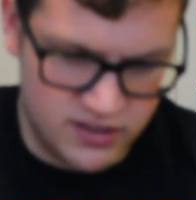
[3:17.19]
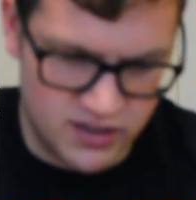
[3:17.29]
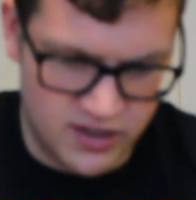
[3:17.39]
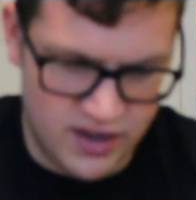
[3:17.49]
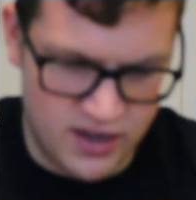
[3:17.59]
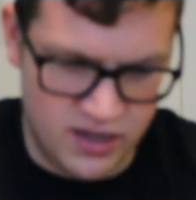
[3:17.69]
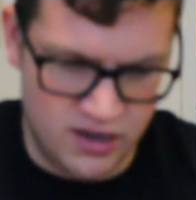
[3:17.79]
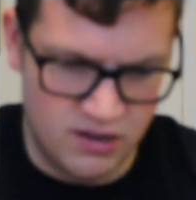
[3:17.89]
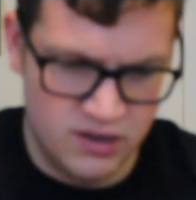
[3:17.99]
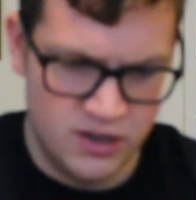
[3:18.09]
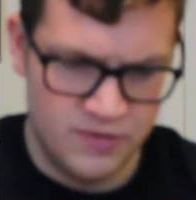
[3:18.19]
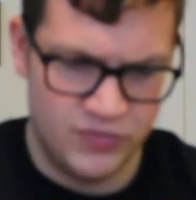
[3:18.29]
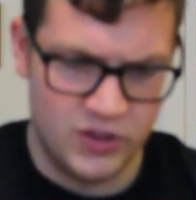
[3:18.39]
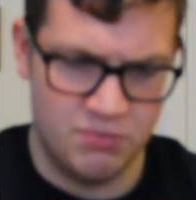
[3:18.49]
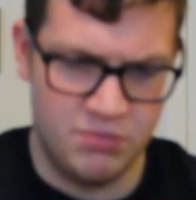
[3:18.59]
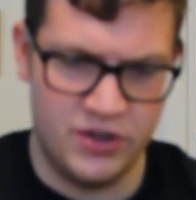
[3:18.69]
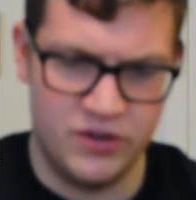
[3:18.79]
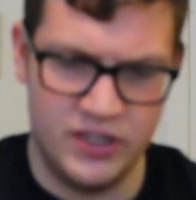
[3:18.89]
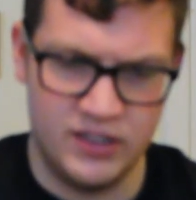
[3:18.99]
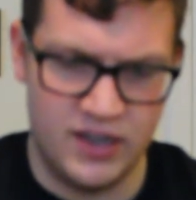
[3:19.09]
It's gonna add a
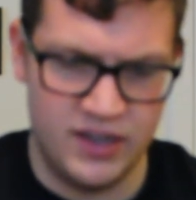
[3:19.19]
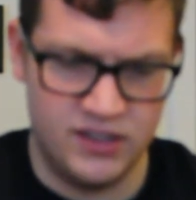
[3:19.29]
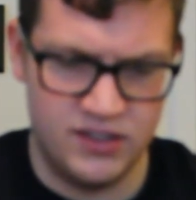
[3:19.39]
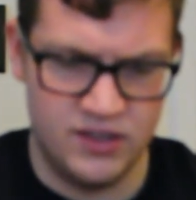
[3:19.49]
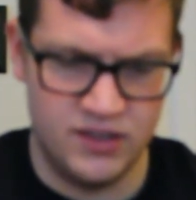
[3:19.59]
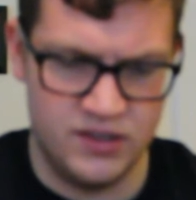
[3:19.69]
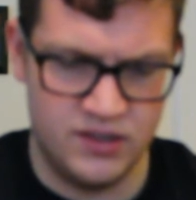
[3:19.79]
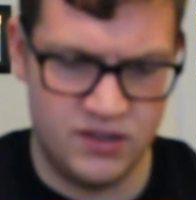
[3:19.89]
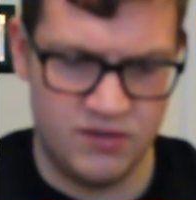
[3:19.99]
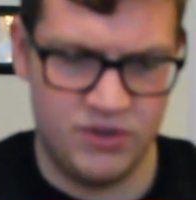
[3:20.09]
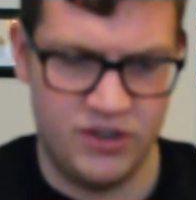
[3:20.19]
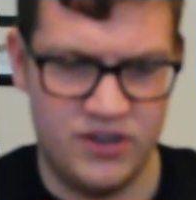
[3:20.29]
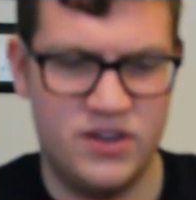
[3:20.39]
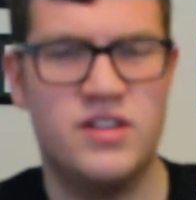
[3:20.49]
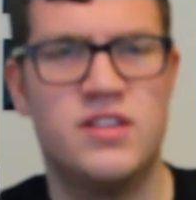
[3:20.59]
bittering taste to the beer.